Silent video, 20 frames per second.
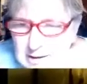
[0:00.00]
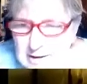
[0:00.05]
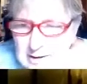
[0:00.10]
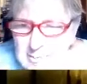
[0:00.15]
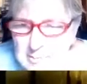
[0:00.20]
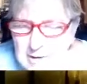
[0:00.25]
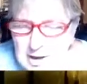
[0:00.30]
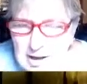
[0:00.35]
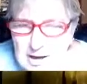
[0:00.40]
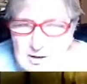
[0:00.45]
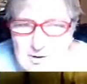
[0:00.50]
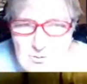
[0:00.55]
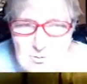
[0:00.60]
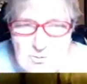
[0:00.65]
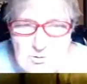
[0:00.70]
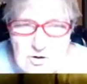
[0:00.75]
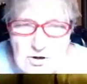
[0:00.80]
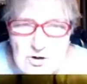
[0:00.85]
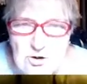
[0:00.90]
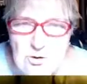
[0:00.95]
I
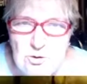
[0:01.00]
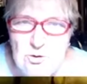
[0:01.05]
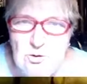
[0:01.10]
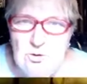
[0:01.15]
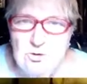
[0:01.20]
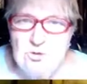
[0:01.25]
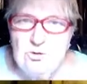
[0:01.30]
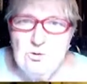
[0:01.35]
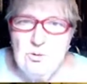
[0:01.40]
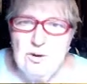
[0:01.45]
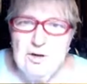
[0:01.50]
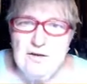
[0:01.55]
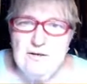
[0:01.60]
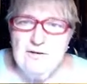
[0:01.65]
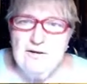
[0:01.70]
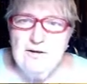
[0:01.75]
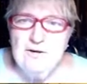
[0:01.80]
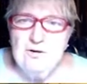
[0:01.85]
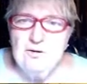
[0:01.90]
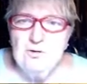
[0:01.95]
don't know.
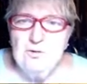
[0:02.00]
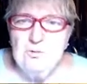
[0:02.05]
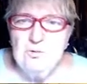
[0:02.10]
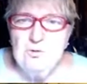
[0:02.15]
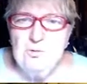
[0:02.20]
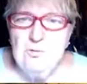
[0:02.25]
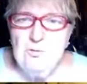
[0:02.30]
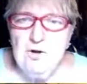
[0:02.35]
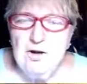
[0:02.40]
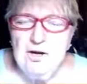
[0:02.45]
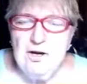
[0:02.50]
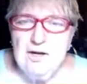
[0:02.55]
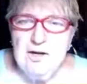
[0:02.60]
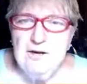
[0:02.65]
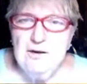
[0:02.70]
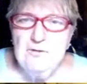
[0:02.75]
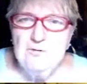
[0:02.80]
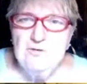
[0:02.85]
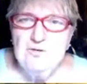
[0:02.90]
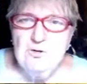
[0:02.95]
Dwayne's out of the room right
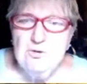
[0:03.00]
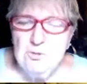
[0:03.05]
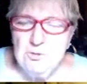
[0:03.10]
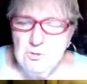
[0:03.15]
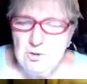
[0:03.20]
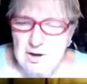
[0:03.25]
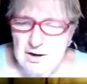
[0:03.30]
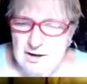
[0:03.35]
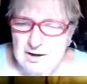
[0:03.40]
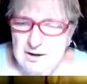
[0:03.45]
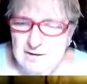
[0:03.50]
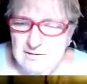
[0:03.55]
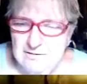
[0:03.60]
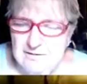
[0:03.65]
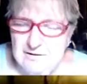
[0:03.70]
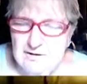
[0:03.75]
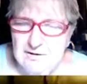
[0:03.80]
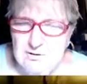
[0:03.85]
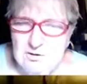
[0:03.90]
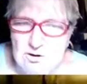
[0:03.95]
now, so I can't
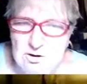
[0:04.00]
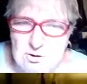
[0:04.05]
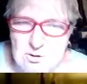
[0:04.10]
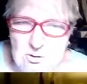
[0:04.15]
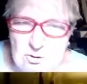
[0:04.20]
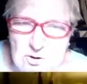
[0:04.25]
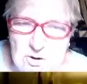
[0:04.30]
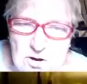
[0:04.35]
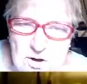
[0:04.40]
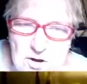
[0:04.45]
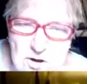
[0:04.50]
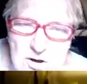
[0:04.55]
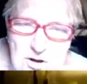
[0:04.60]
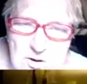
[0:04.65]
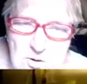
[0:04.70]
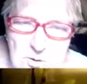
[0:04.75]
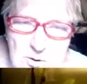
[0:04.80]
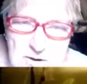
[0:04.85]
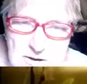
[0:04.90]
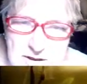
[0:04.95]
tell you
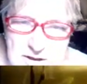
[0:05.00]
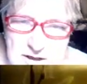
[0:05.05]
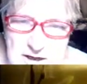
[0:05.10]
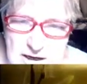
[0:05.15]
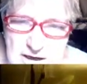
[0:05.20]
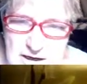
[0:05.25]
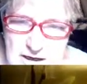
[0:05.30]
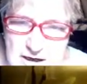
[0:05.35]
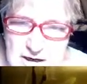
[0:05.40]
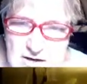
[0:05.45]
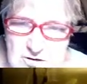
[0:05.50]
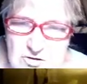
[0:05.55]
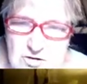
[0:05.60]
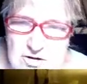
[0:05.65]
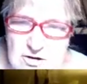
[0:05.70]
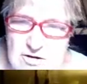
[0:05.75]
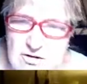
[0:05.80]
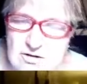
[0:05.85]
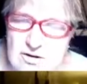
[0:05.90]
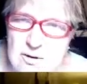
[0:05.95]
what the KH
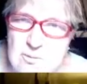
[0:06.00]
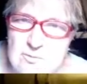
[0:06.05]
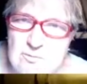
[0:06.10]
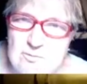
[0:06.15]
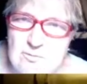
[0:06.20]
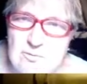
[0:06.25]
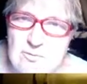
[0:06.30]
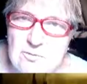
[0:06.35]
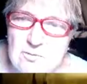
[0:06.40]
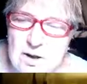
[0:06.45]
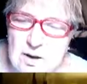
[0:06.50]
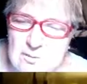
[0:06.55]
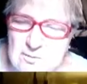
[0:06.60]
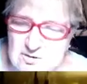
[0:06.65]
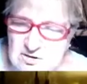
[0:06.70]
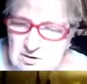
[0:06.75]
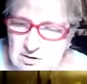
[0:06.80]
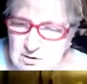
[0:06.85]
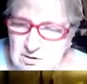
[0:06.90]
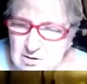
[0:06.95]
is. I'm
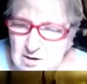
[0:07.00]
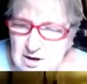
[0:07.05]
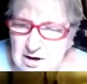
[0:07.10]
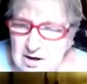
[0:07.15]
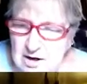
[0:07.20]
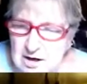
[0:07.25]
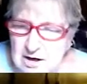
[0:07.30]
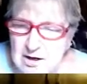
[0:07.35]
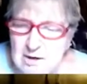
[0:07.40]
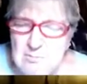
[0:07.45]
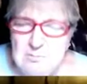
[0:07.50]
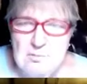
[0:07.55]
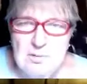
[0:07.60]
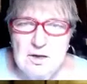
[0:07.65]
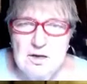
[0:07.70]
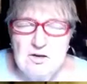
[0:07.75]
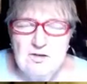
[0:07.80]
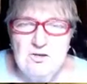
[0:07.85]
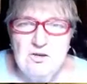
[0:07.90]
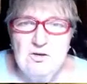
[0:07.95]
sorry,
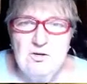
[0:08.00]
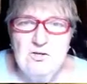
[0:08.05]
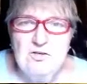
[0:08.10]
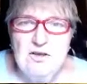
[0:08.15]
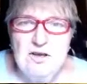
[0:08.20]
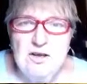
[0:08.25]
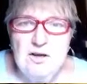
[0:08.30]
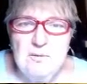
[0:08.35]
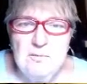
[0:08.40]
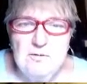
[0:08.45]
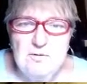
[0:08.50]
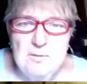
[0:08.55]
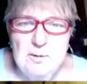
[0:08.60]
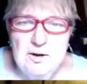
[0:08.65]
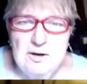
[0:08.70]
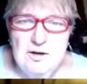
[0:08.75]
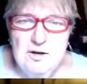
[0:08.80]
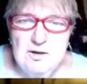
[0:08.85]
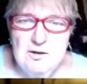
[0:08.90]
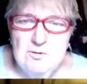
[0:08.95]
but as soon as he comes
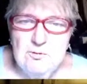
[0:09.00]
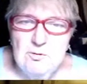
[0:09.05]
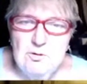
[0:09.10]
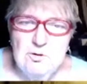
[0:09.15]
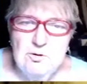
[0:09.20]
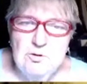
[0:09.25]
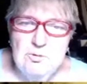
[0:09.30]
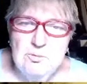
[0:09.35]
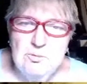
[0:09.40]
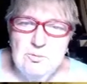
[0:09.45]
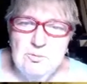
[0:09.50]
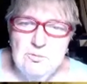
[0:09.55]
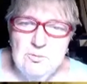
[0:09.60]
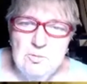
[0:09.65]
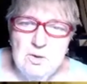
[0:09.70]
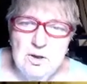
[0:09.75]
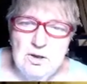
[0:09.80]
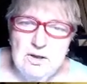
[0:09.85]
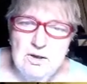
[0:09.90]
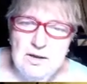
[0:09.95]
back in the room,
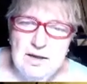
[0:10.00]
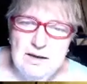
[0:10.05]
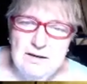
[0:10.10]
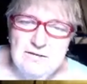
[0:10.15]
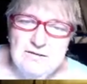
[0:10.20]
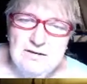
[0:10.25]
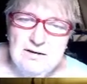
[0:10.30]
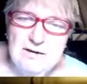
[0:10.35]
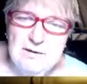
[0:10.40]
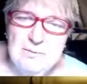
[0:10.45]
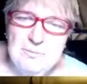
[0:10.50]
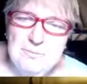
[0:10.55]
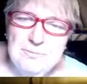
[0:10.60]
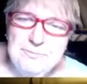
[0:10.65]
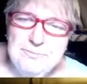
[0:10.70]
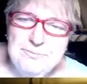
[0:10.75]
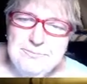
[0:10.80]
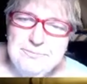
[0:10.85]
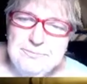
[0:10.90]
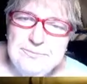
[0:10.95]
I'll ask him.
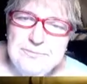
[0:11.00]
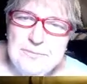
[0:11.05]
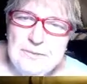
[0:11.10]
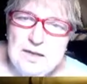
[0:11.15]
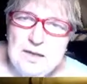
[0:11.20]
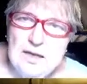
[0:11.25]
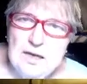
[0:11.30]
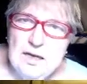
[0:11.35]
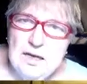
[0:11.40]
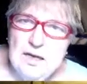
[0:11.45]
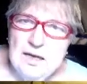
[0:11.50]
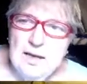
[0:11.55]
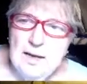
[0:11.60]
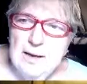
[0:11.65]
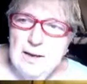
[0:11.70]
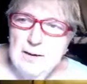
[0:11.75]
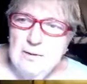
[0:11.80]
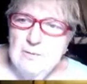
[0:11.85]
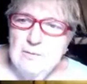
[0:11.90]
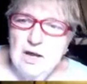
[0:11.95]

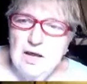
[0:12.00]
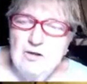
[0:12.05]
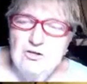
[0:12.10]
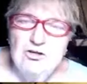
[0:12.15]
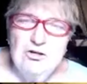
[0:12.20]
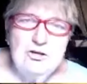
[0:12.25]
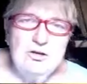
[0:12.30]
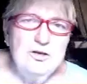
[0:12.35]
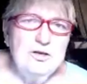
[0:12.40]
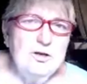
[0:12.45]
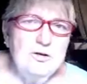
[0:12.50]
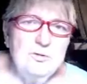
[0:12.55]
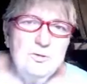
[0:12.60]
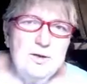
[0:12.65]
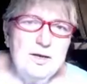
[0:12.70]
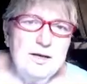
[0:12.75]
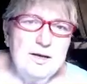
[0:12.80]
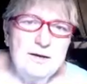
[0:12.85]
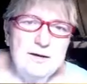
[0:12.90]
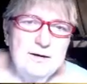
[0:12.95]
I should know
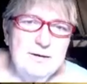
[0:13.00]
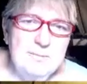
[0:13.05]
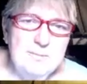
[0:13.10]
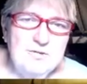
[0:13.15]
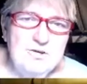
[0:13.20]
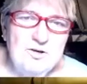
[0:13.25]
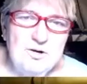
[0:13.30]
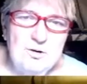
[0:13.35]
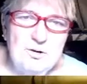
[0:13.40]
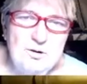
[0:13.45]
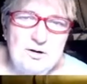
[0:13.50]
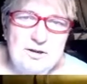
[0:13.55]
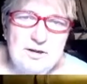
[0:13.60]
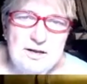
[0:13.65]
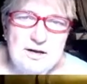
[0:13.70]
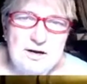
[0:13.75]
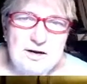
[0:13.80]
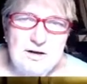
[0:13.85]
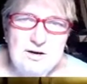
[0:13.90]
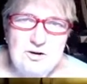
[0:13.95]
that. I'm sorry
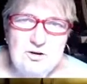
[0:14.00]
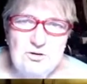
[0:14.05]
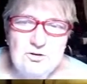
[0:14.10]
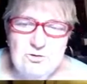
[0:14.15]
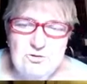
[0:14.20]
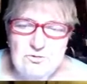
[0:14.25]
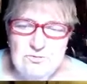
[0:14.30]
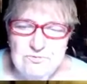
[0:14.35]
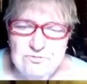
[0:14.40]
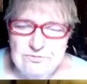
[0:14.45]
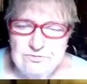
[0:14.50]
that I don't.